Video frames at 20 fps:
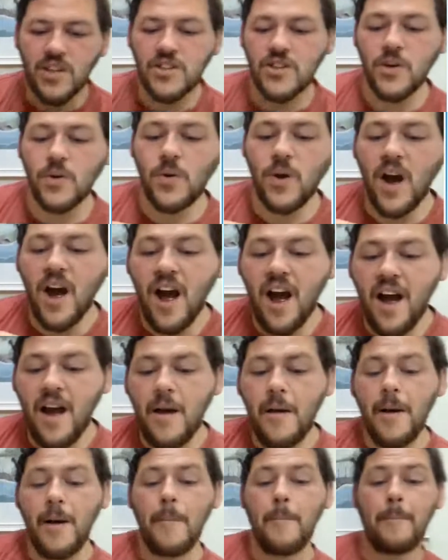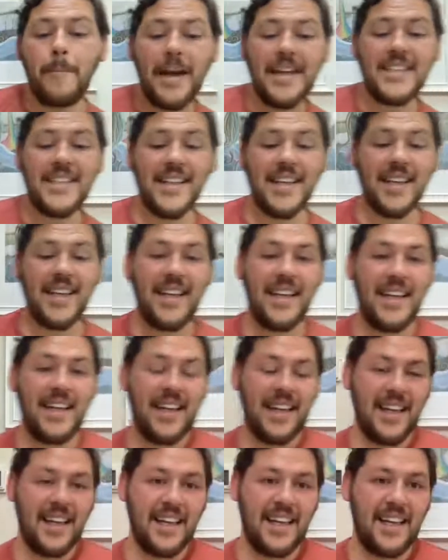So
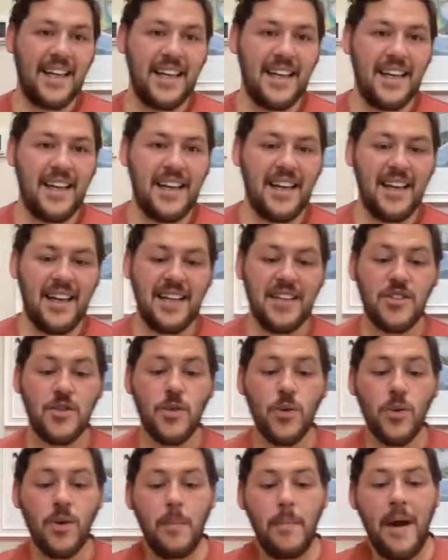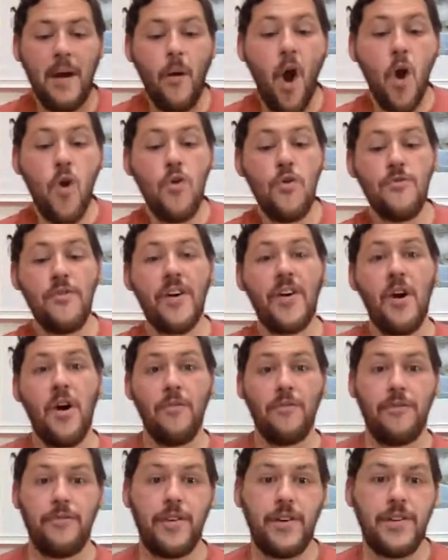basically, it's all about
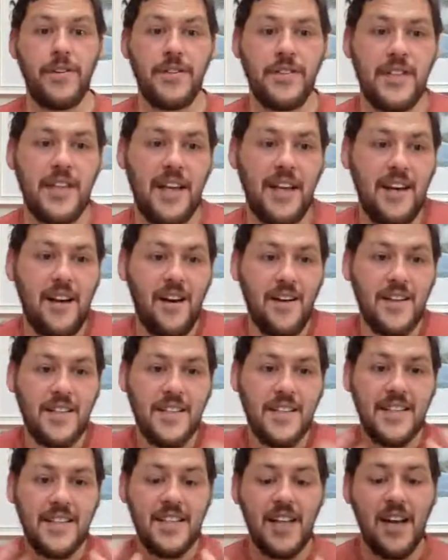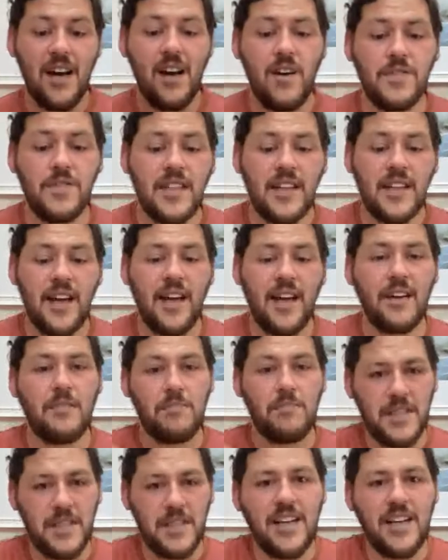overconfidence in ourselves
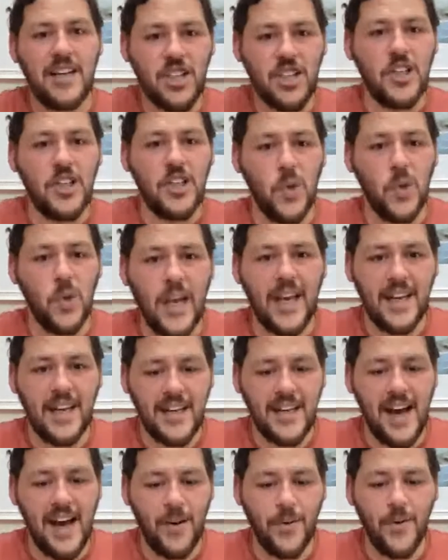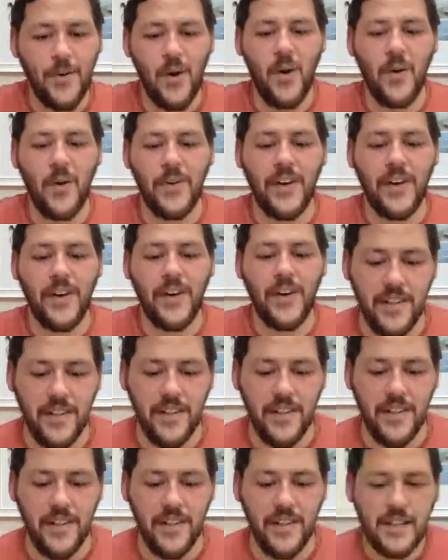and potentially looking down on
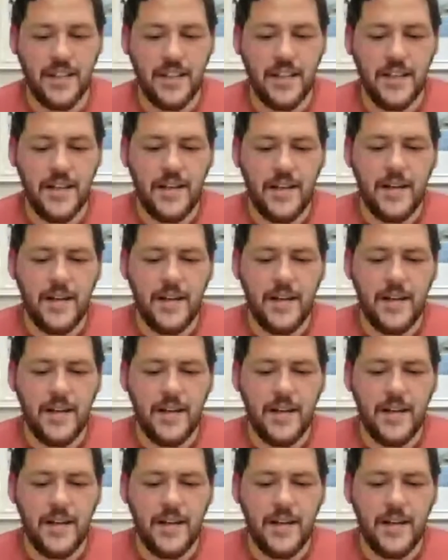others.